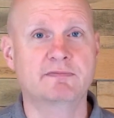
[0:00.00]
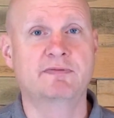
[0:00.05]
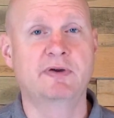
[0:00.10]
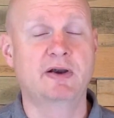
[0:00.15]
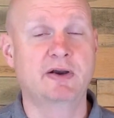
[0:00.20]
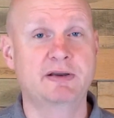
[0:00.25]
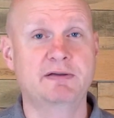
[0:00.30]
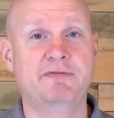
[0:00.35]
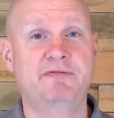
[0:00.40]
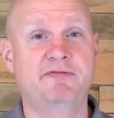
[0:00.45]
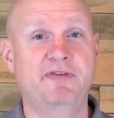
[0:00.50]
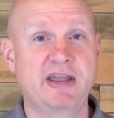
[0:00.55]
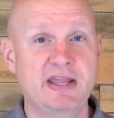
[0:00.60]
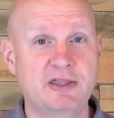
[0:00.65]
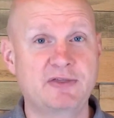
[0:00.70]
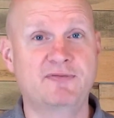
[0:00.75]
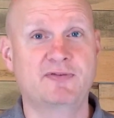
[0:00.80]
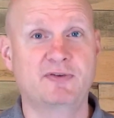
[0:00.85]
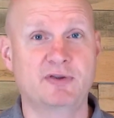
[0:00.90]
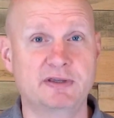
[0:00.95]
very
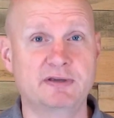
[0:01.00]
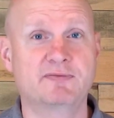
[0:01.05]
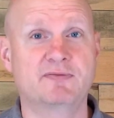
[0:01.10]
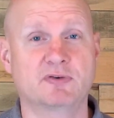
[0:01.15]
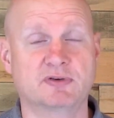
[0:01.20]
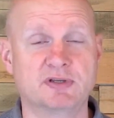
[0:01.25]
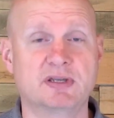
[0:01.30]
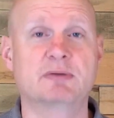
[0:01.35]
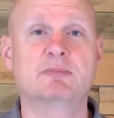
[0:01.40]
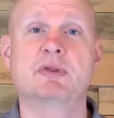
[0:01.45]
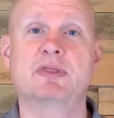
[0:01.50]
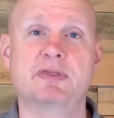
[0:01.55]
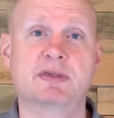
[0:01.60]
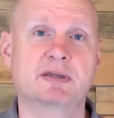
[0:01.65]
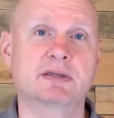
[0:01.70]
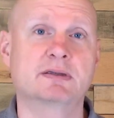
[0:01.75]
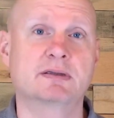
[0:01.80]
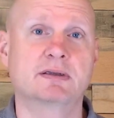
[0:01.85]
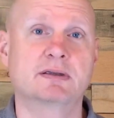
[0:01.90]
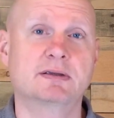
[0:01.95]
faithfully for
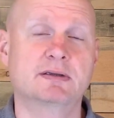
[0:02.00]
Timothy.